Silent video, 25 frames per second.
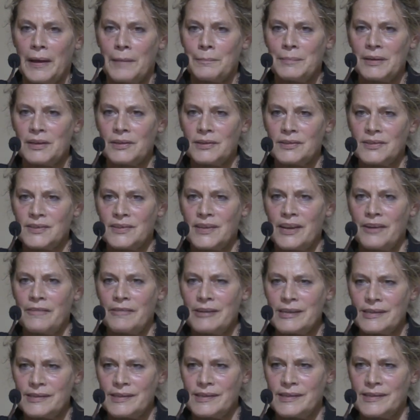Because there
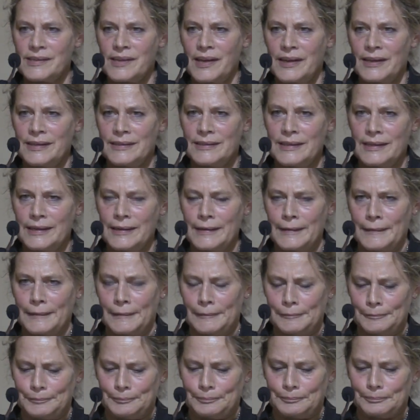is this
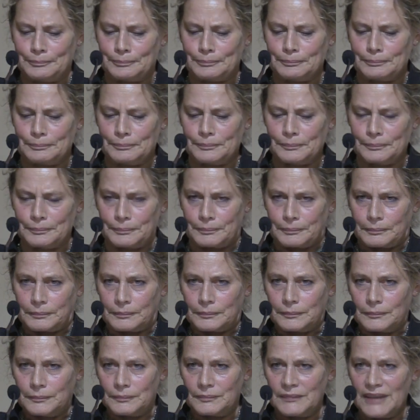idea
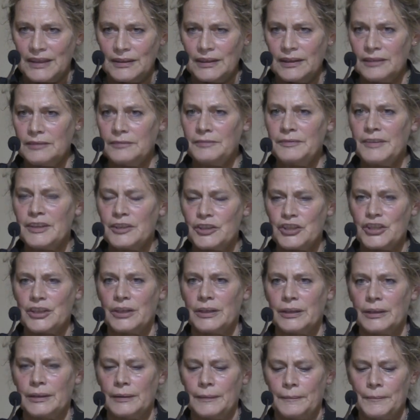that
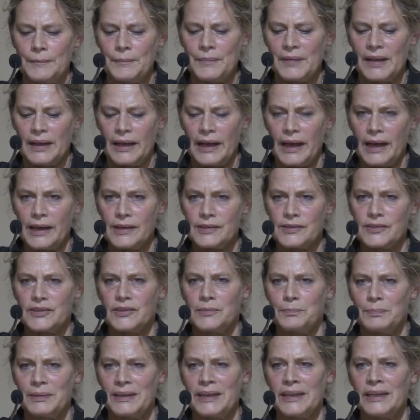fiction has
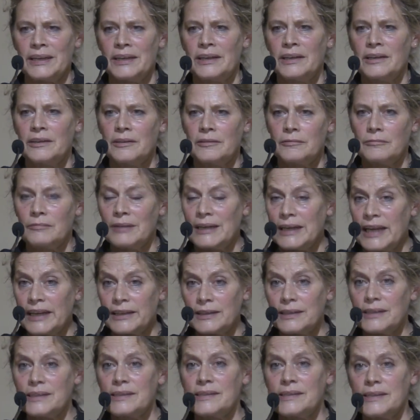to be
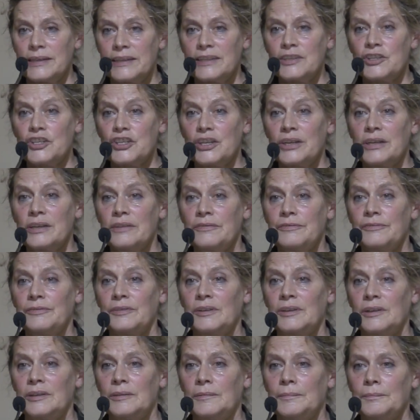relentlessly
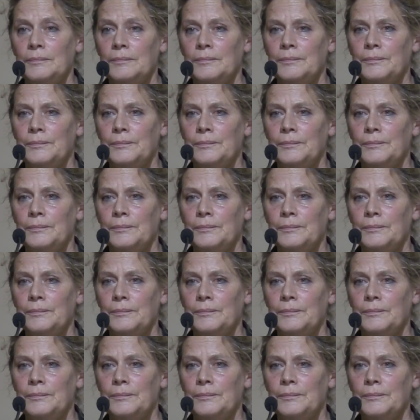cheerful,